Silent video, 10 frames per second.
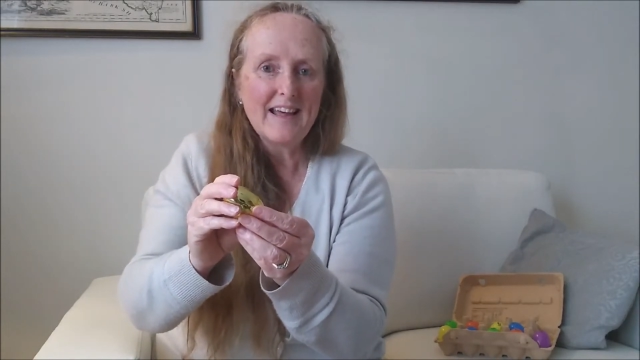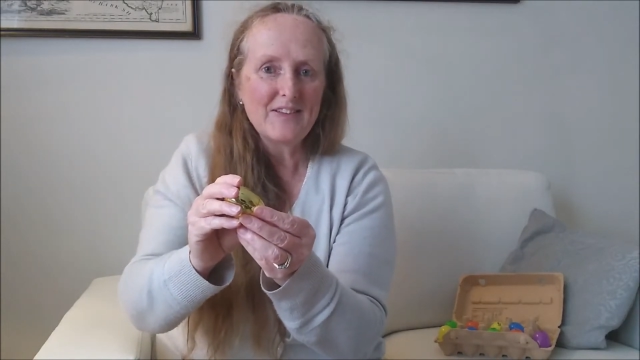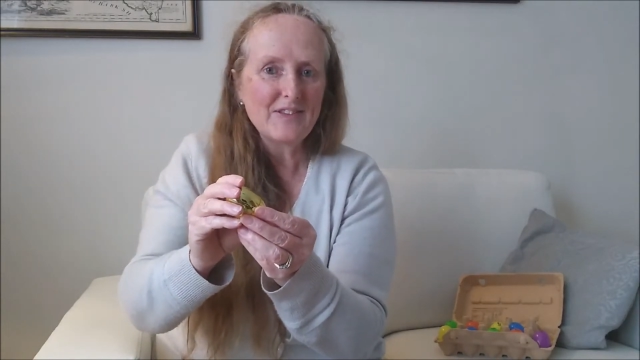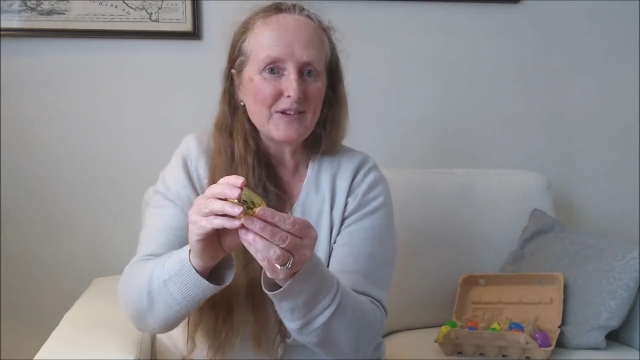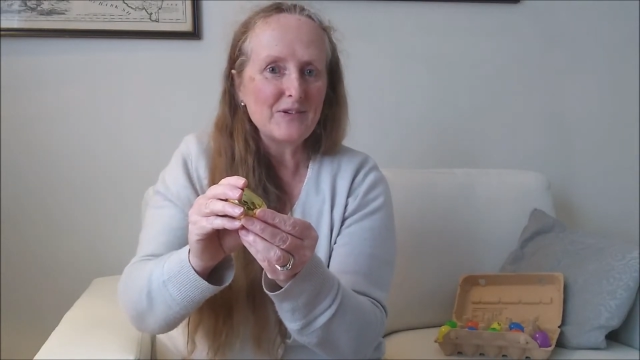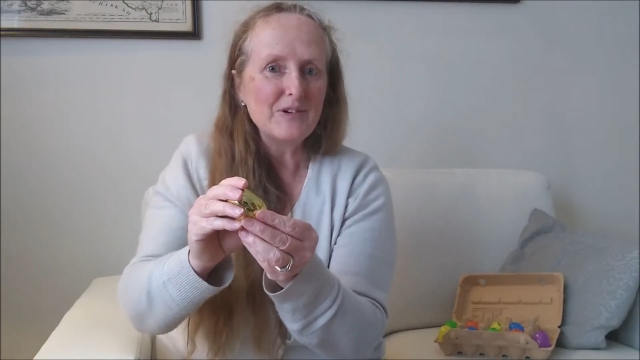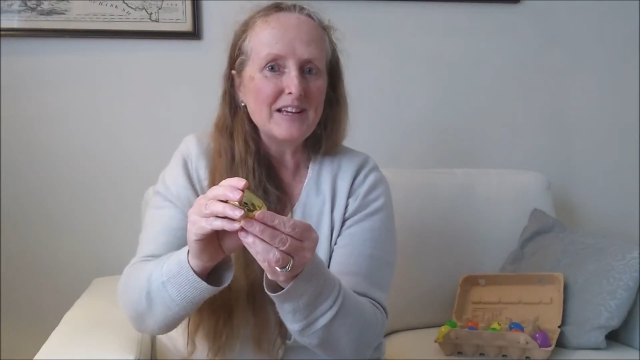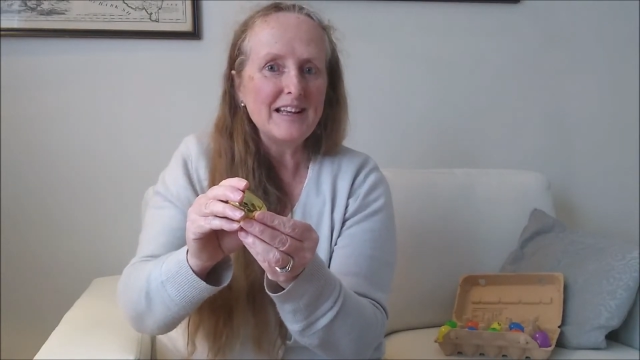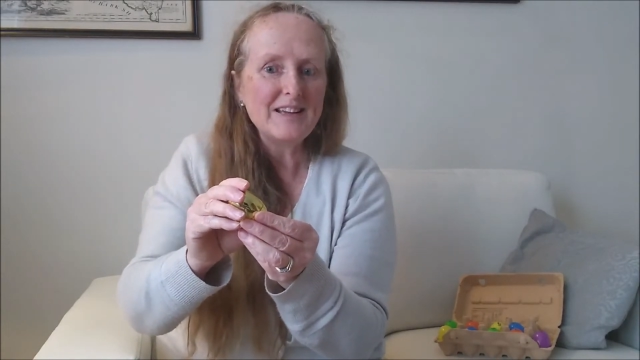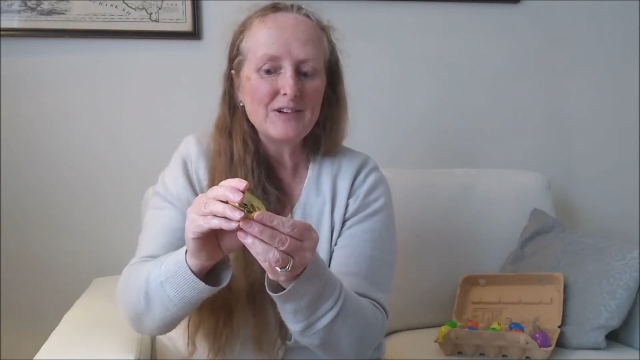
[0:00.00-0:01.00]
That's the
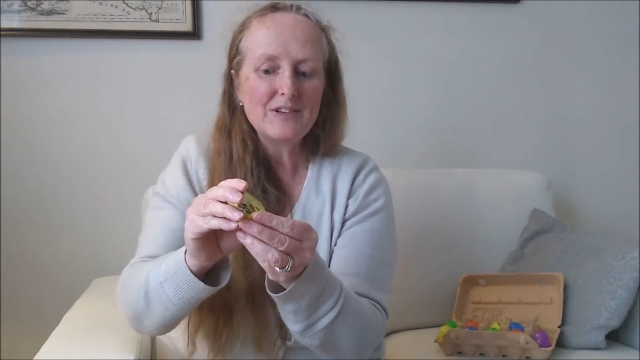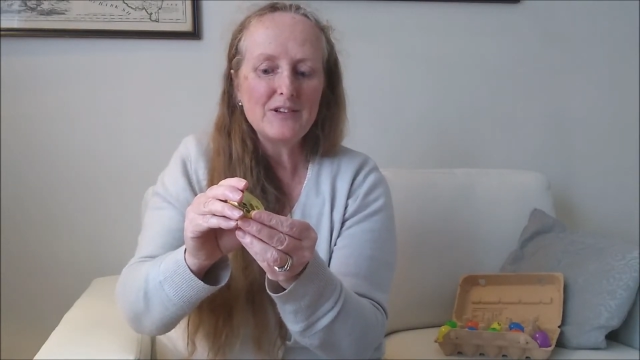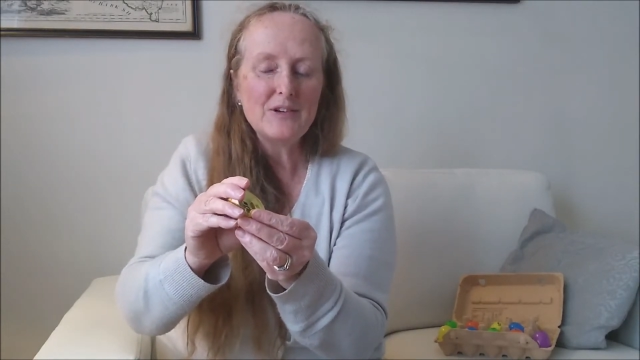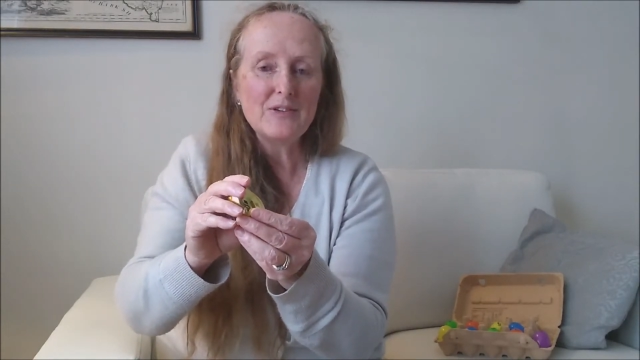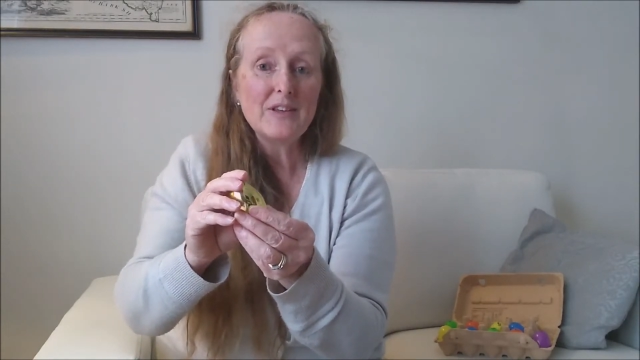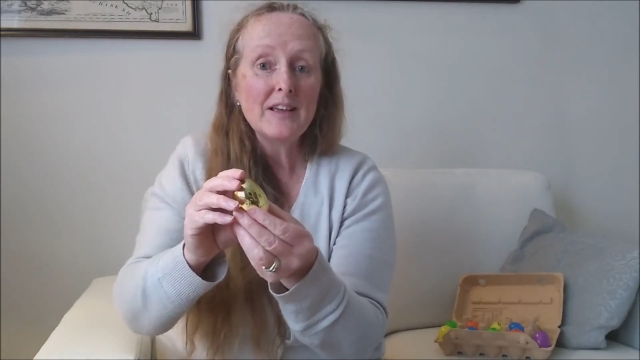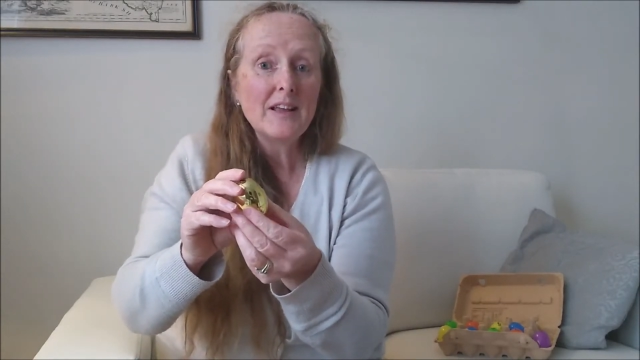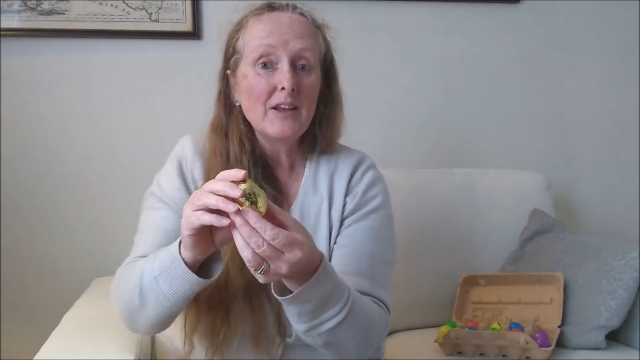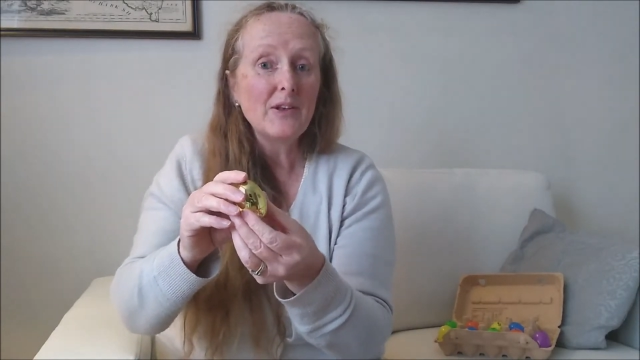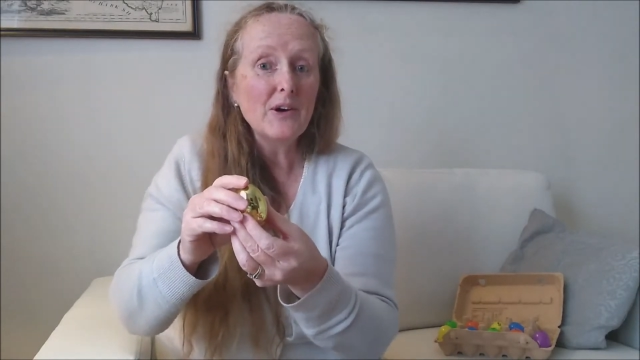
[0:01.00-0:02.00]
really good news.
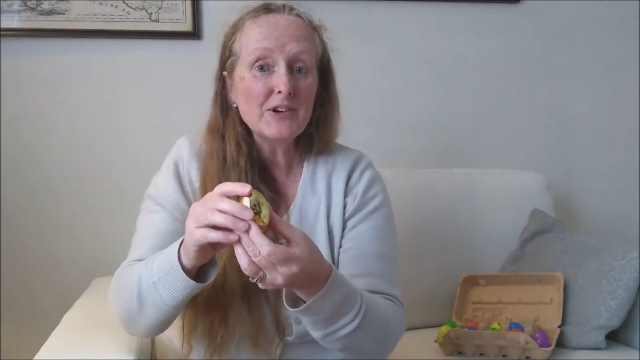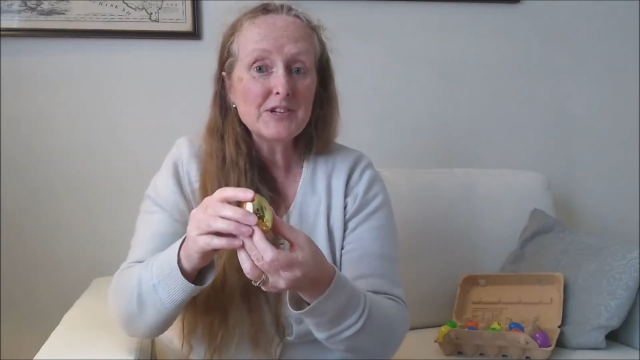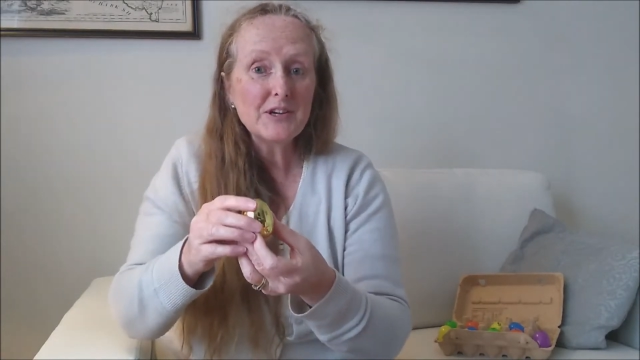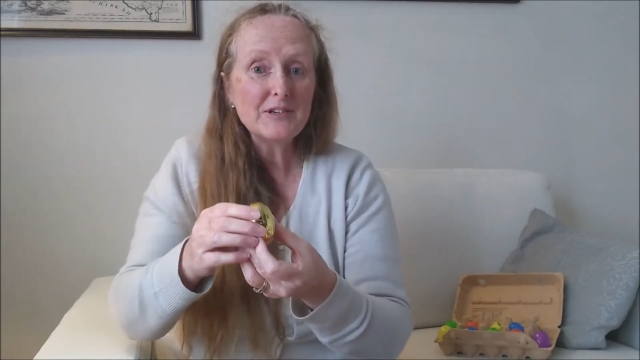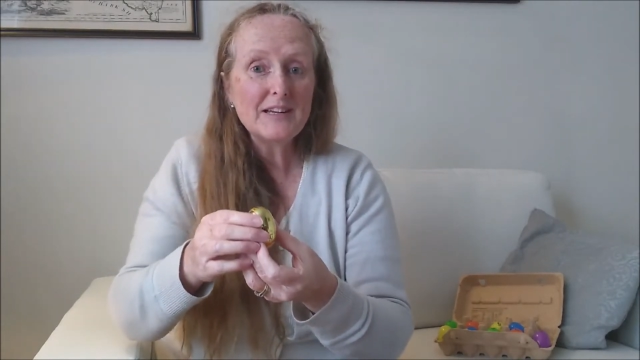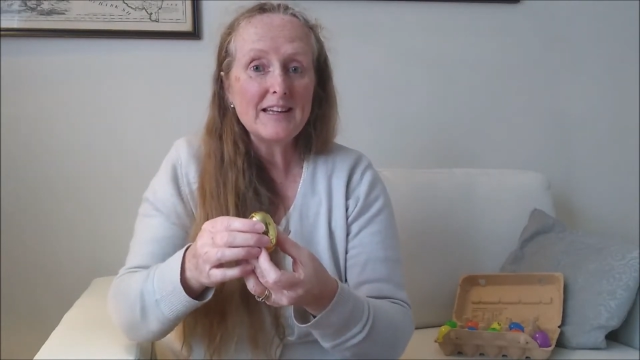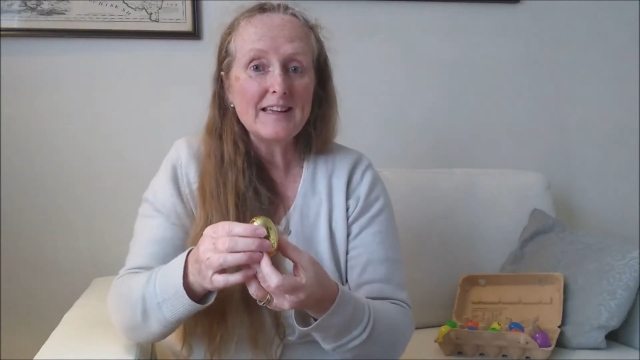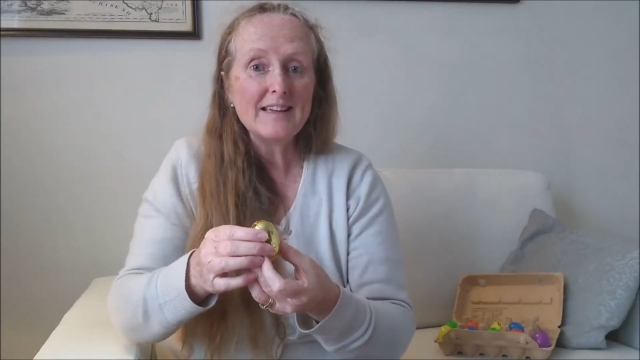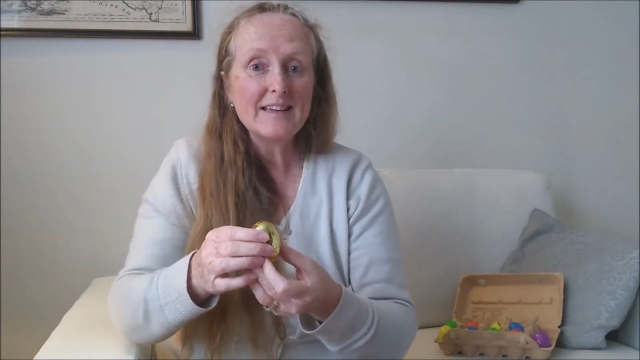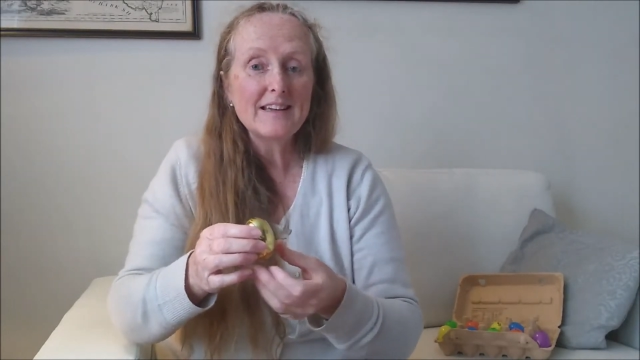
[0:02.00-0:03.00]
Not
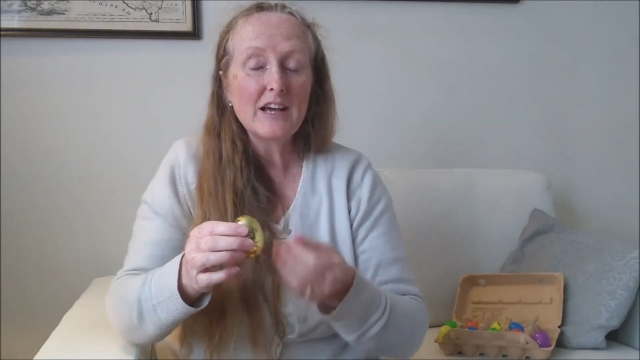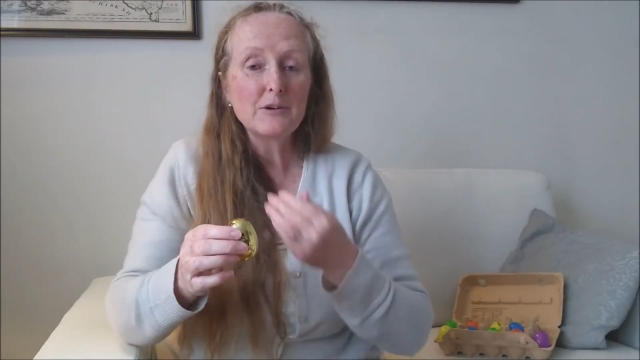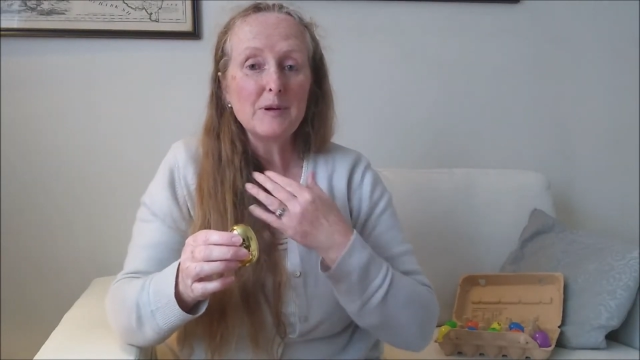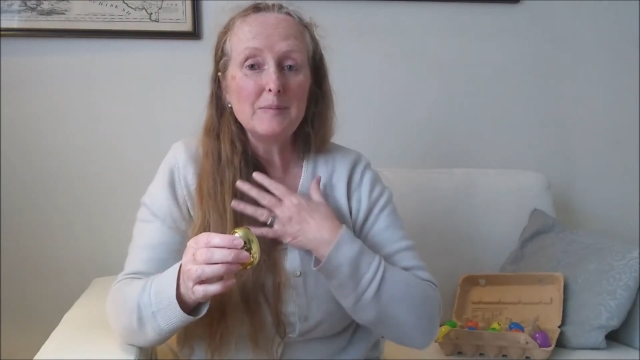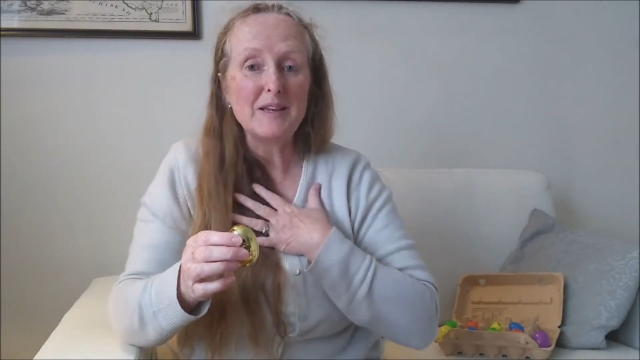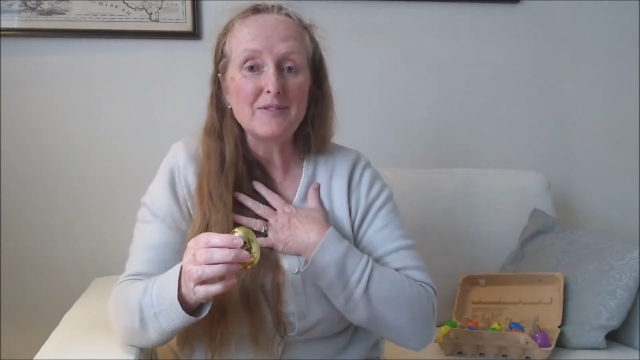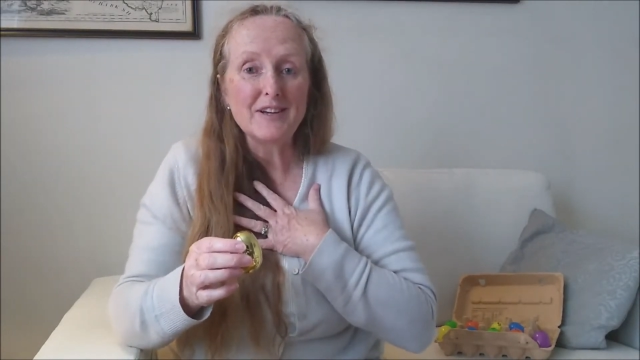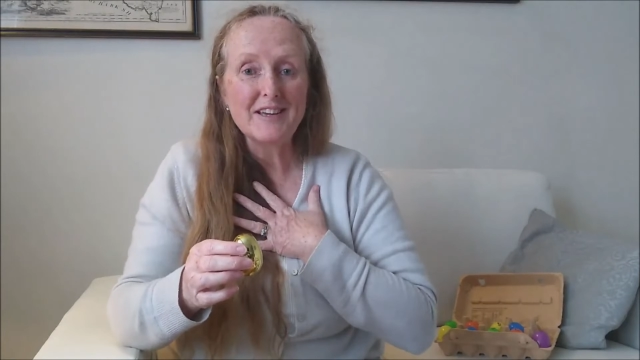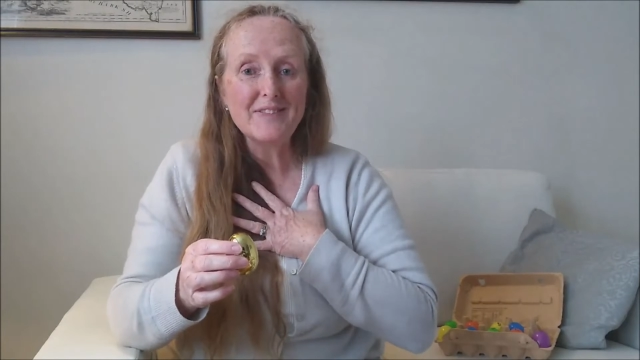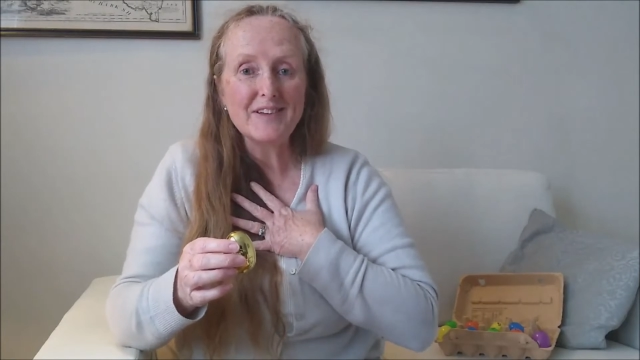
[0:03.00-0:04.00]
only can we be
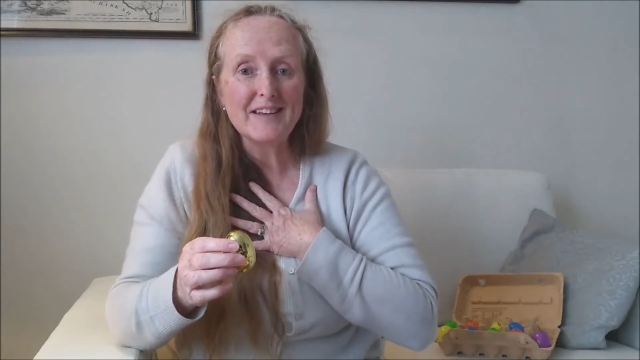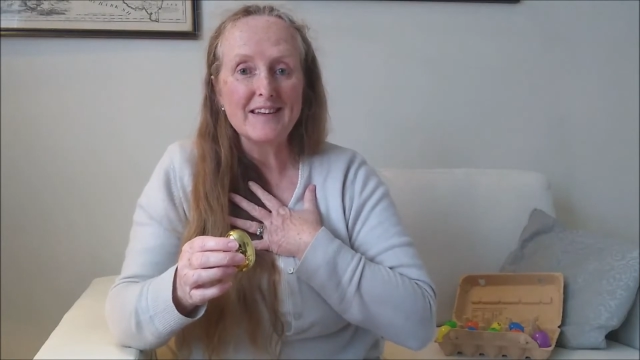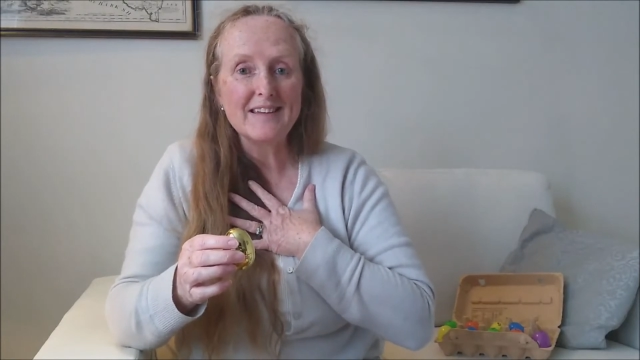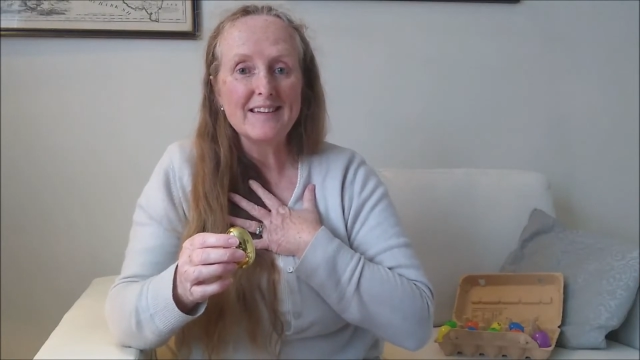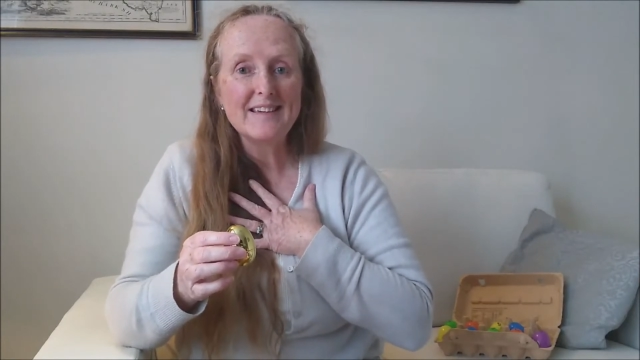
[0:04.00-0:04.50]
forgiven,